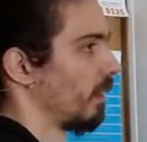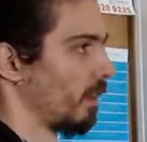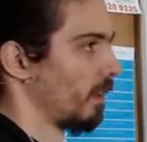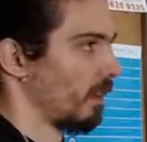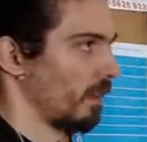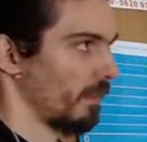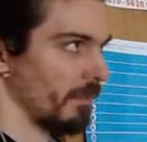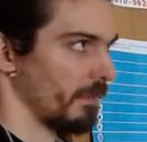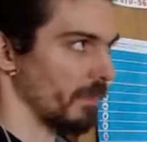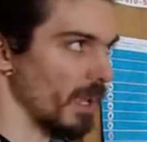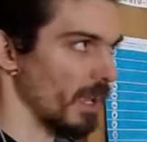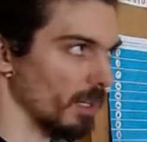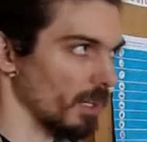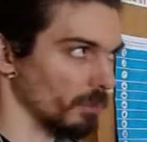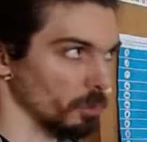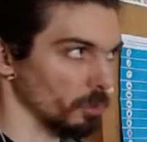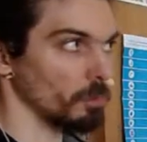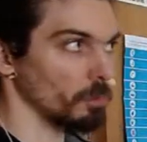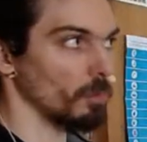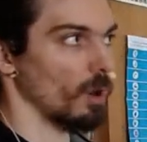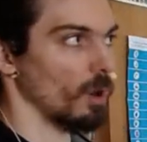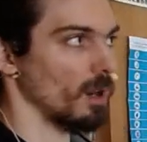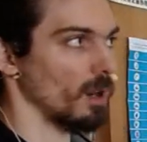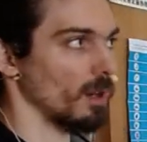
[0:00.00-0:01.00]
There are two
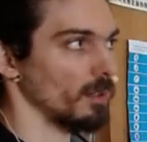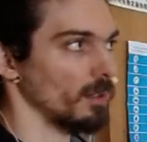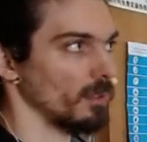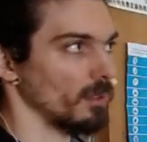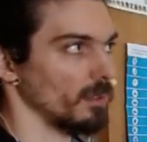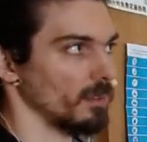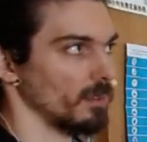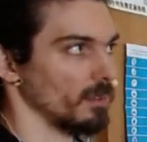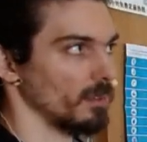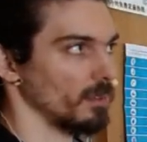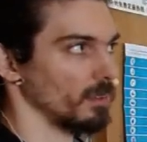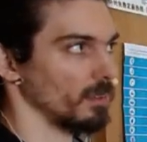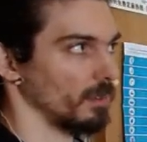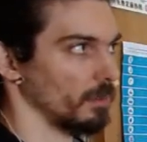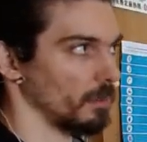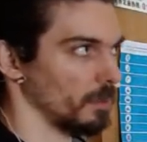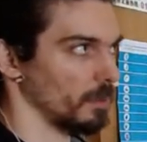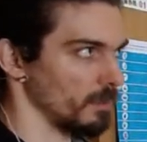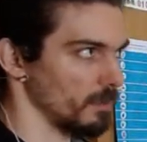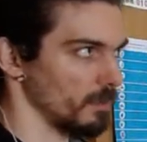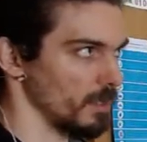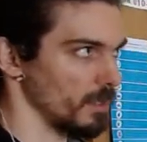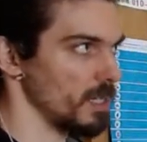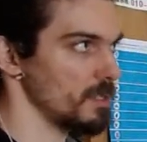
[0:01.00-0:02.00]
more,
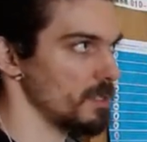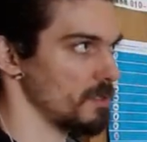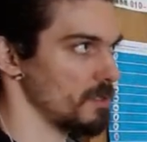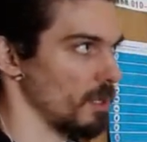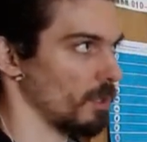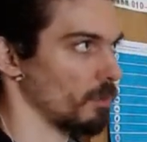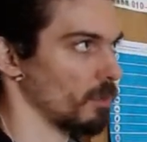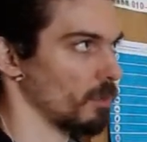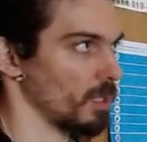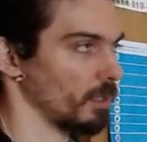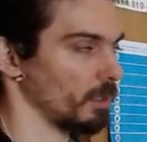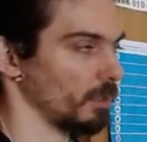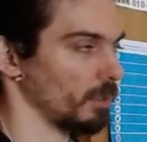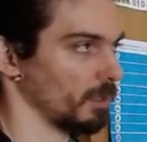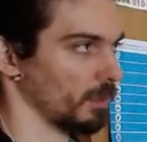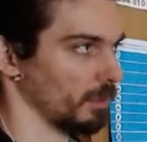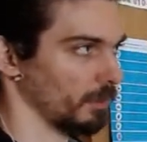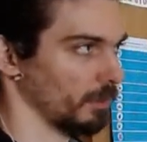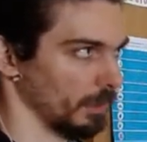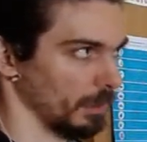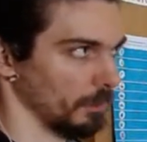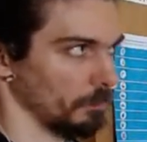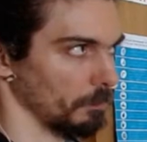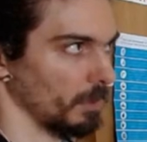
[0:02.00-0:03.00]
easier ones,
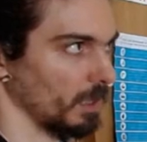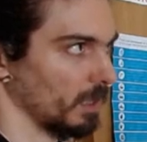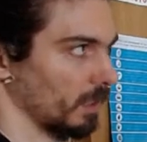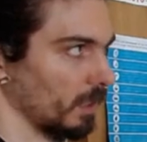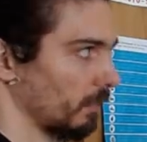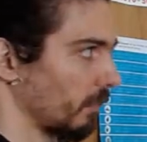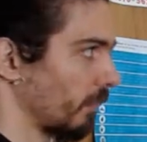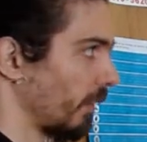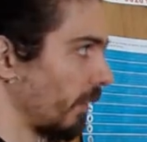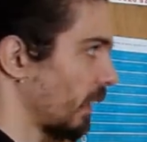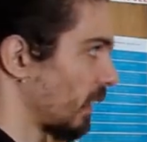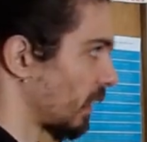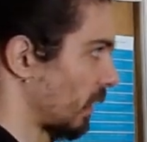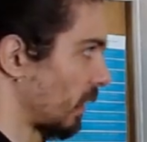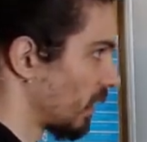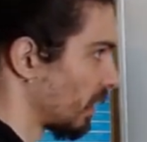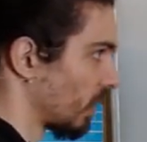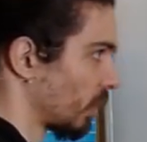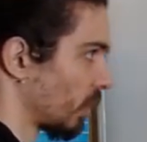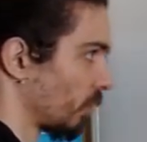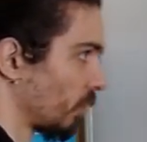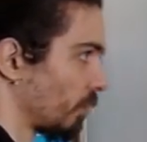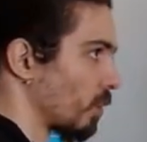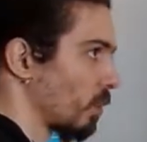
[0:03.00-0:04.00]
but let's
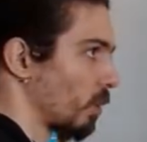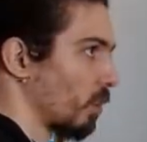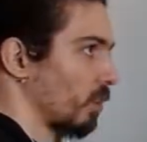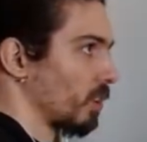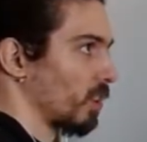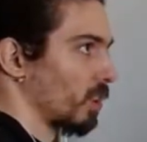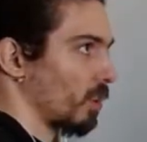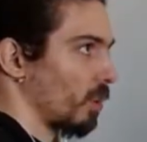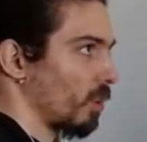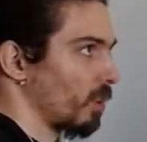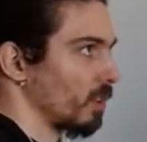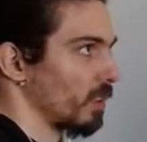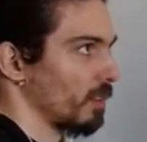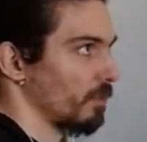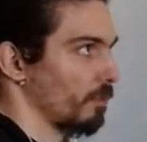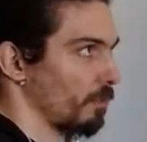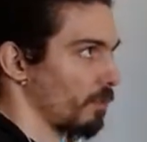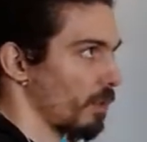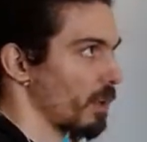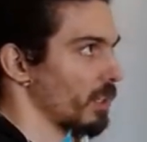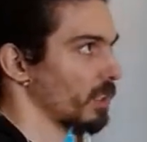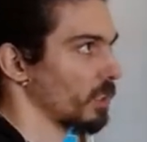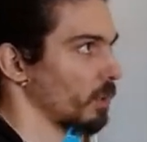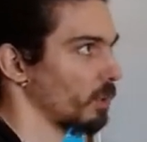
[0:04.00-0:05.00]
just focus on
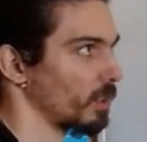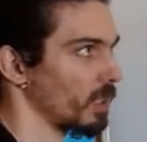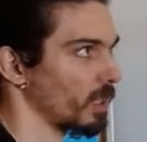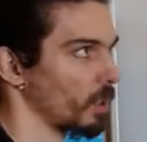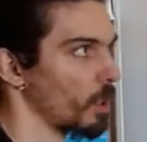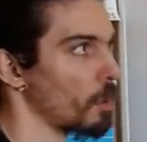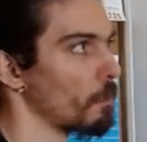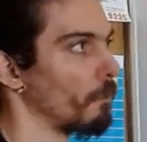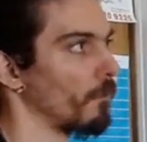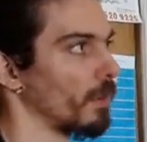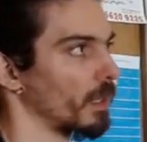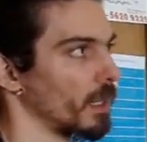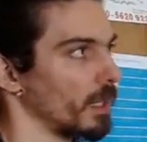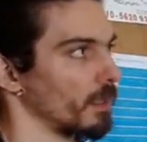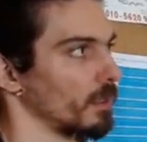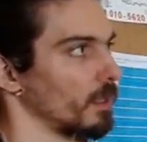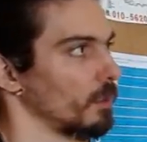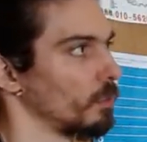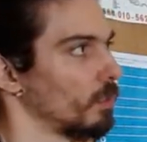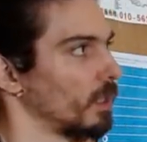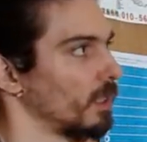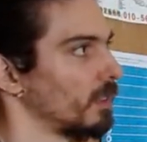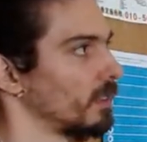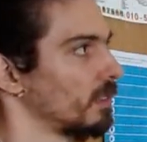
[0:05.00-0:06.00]
first on the complicated
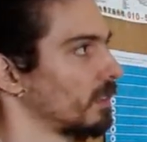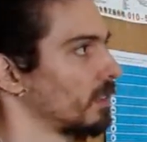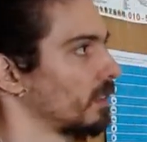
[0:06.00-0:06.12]
ones.